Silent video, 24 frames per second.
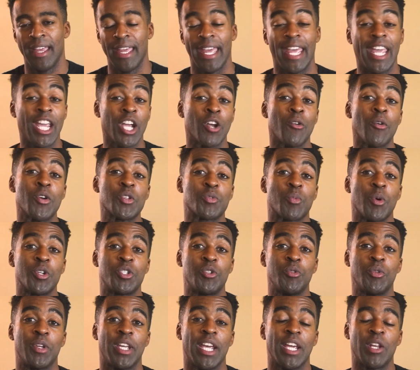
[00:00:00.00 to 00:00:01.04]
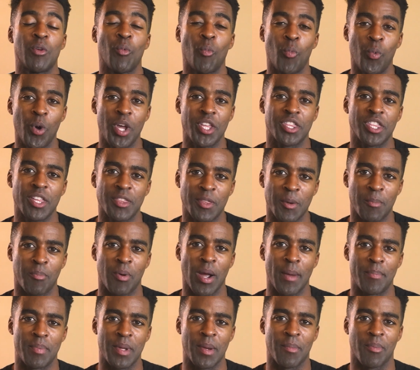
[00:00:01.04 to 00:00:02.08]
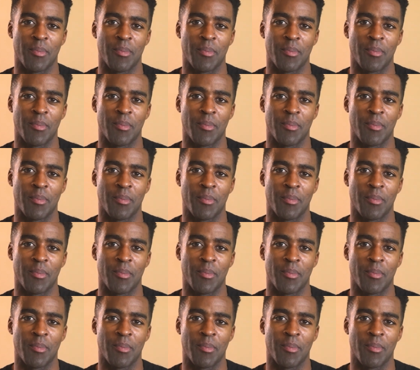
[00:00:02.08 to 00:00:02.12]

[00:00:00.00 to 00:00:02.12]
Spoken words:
Here is what you get with the Preppy